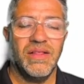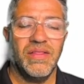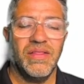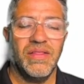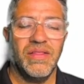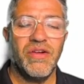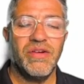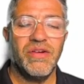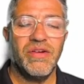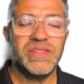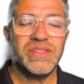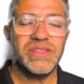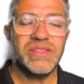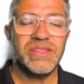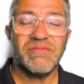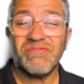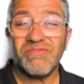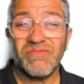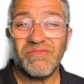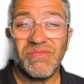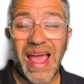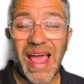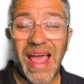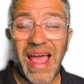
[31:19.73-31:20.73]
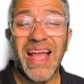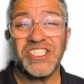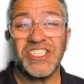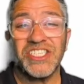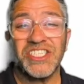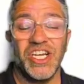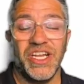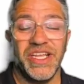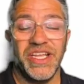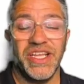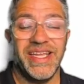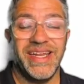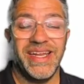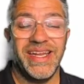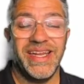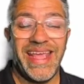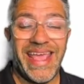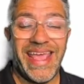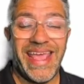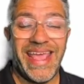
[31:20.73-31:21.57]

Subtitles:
There is actually an